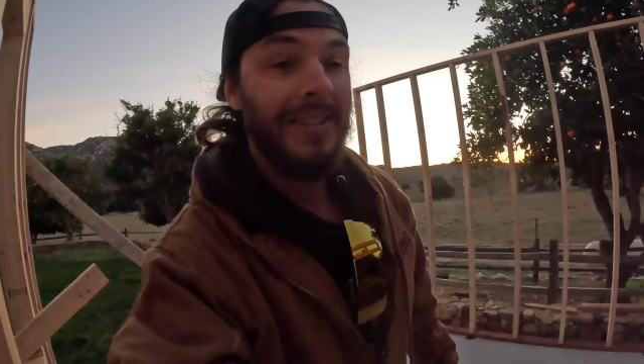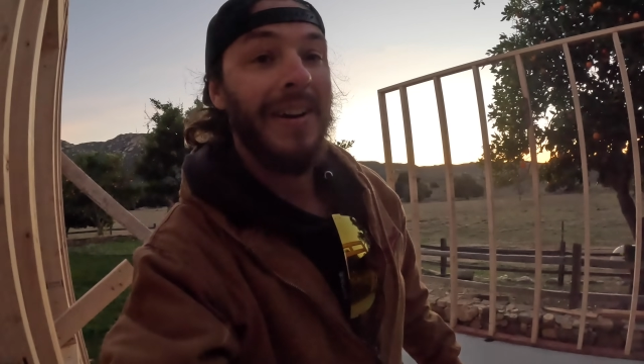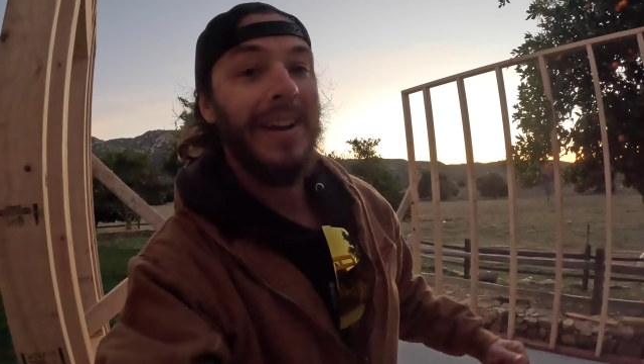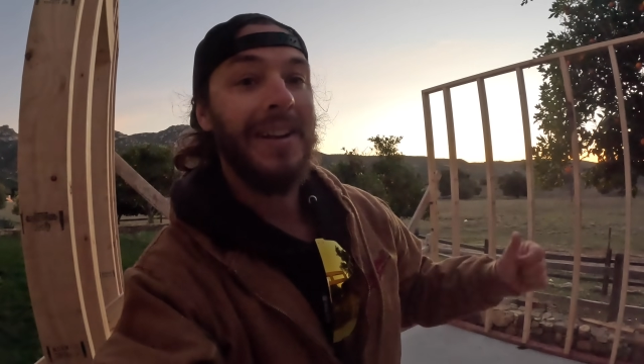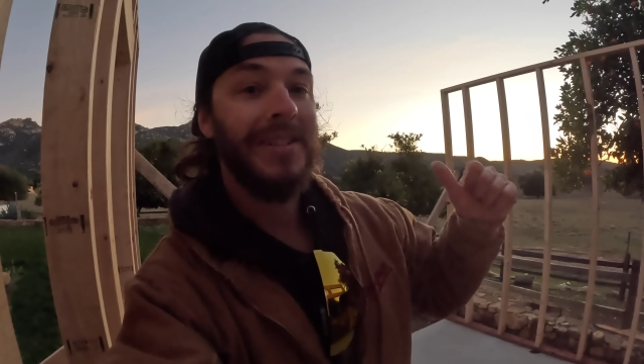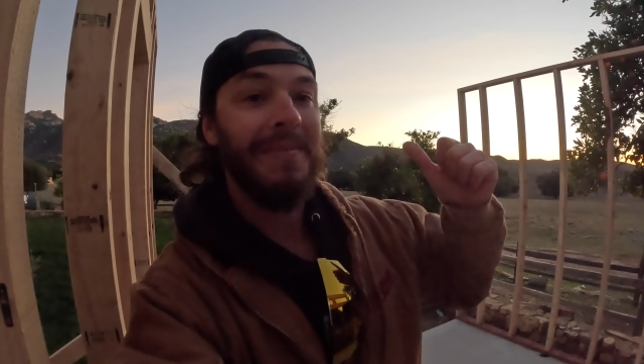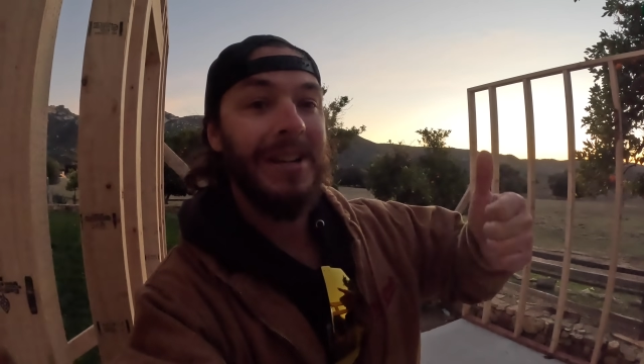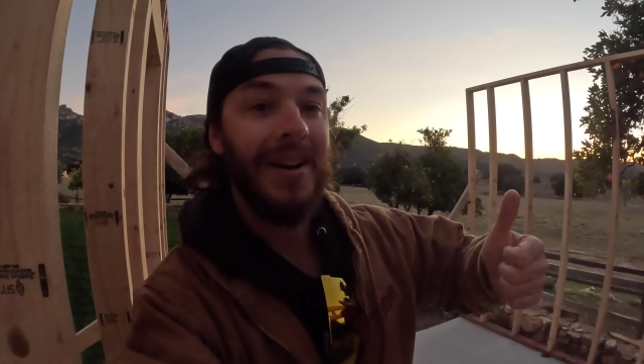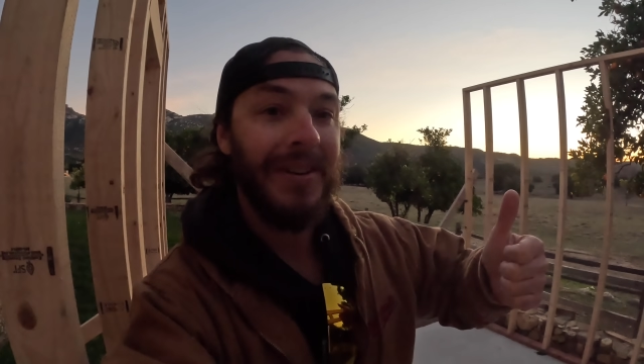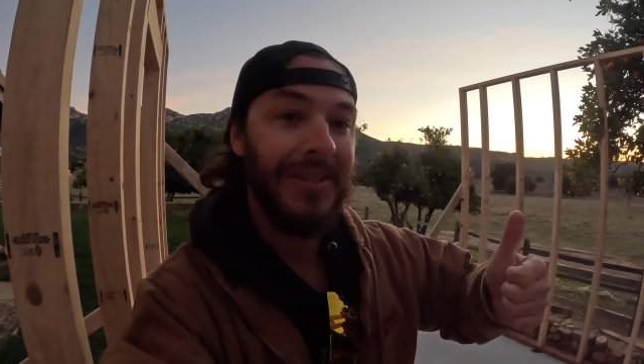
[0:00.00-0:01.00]
So here's to
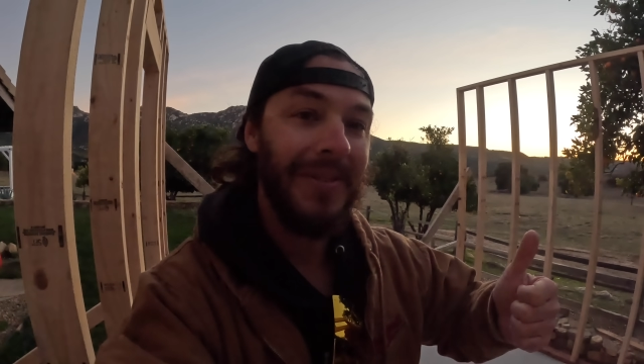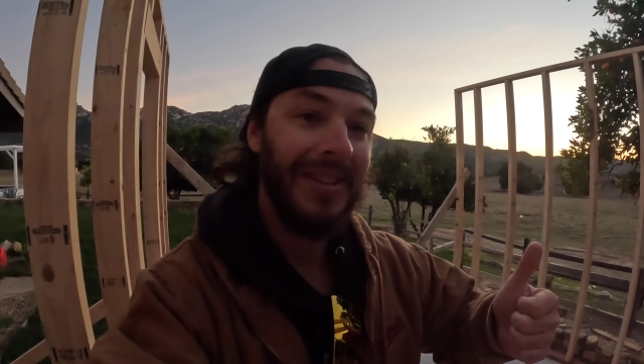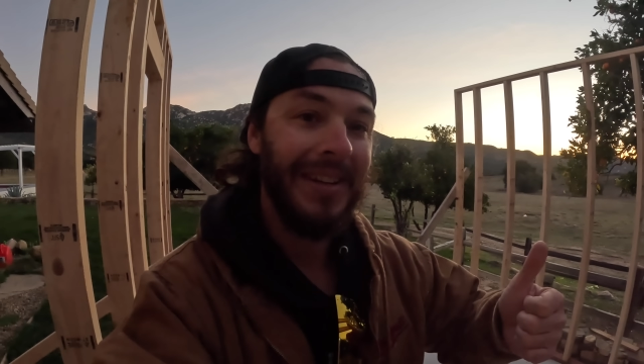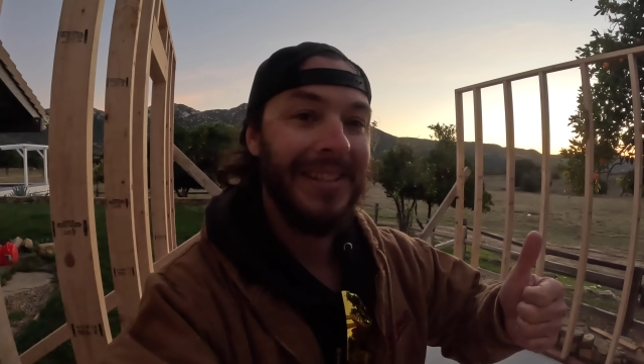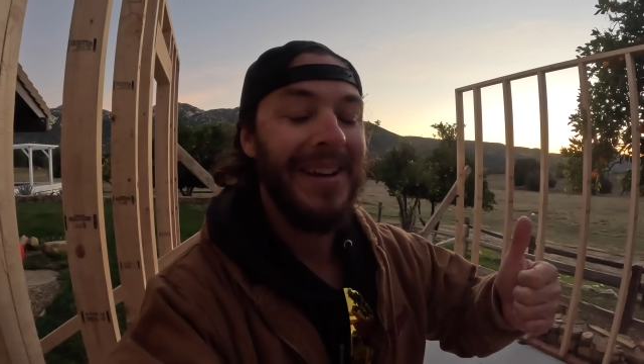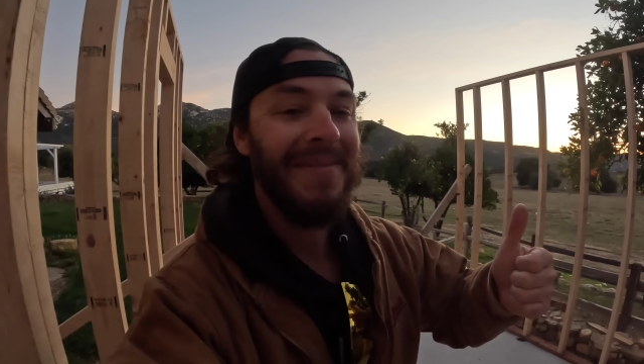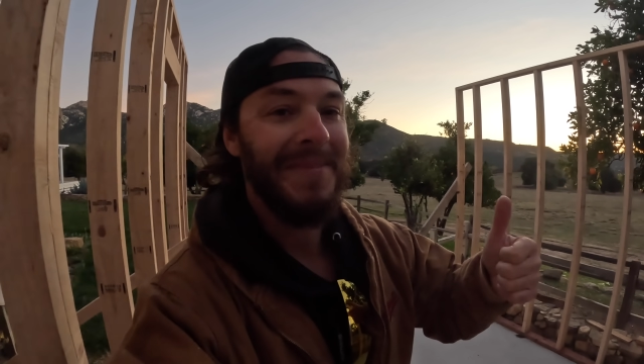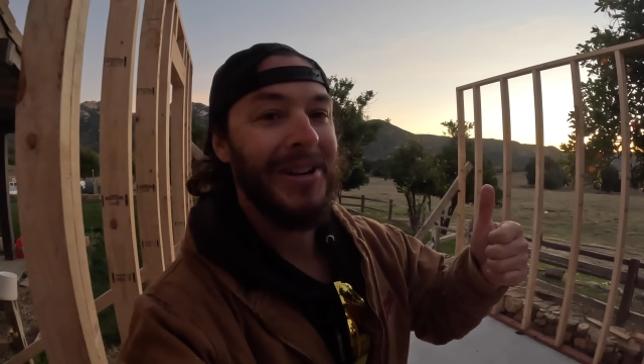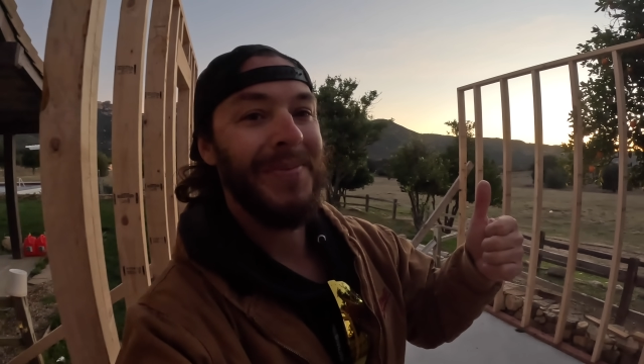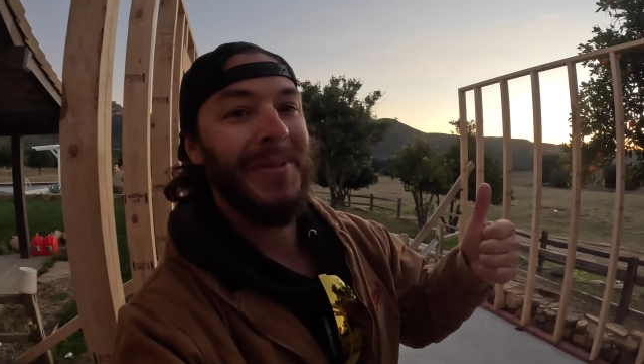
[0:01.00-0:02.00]
me always doing things
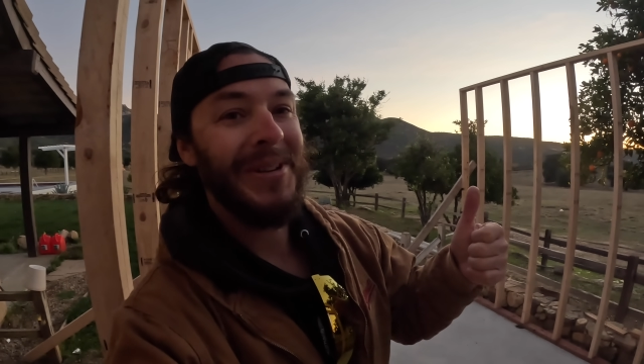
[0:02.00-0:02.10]
much more